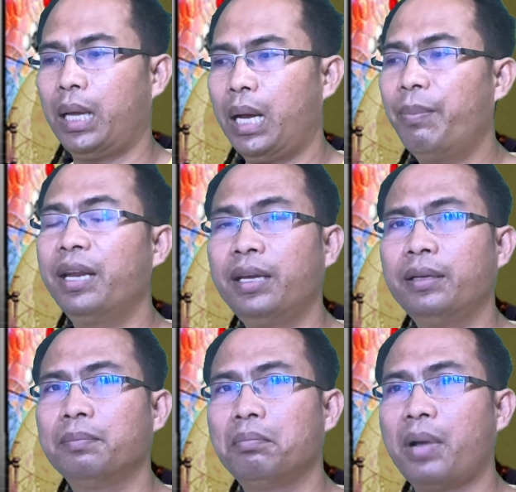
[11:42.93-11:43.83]

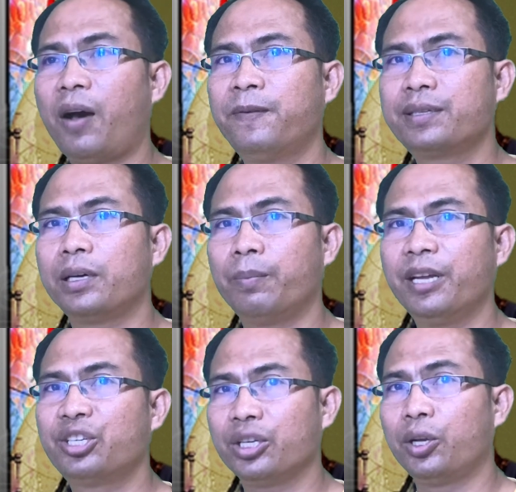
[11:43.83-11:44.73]
M&A officer or
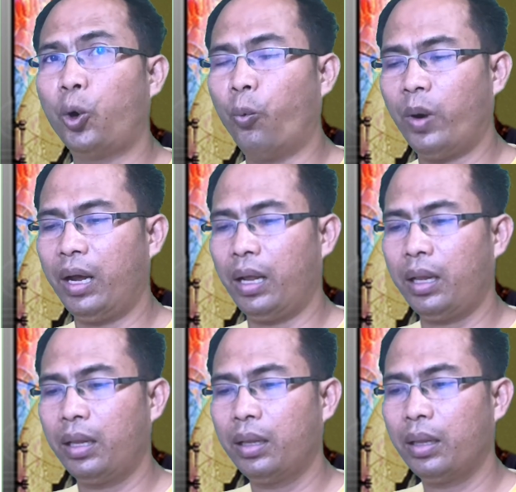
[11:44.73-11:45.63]
manager know
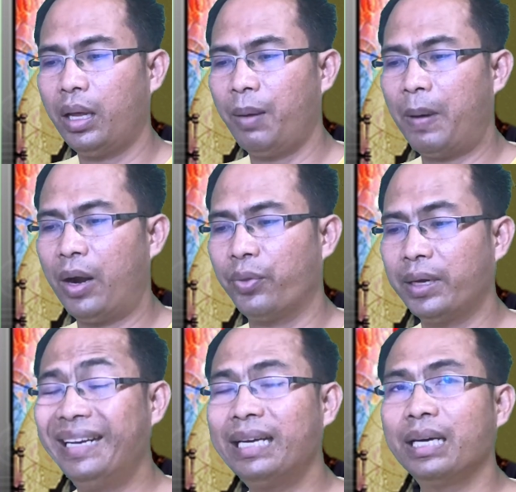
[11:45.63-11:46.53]
well about
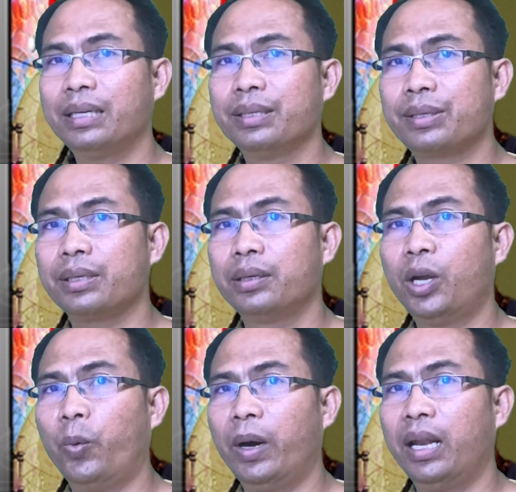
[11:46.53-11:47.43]
the indicators,
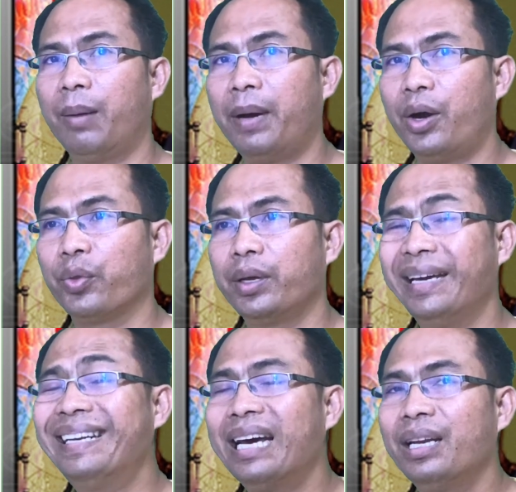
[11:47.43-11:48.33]
know well about the
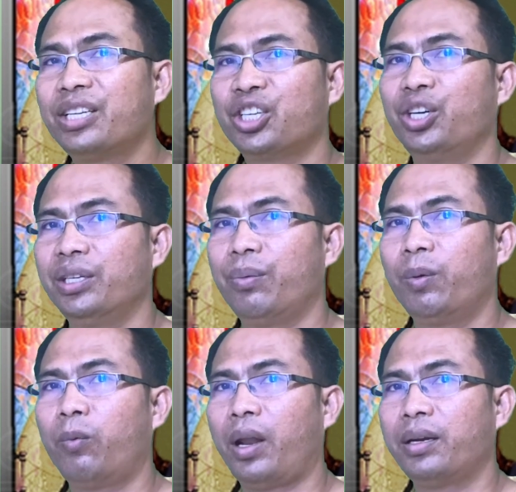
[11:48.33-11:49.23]
intended change that we
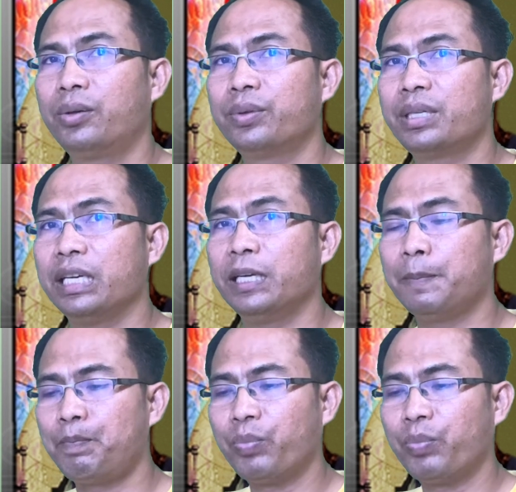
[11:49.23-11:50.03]
would like to see,